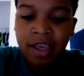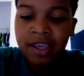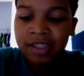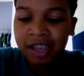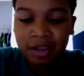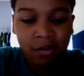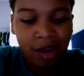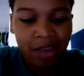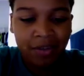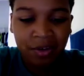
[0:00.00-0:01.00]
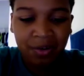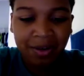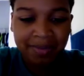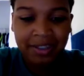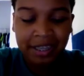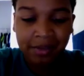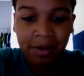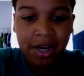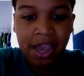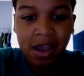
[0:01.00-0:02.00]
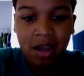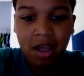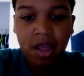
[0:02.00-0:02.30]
He's saying, do I even know what I'm saying right now?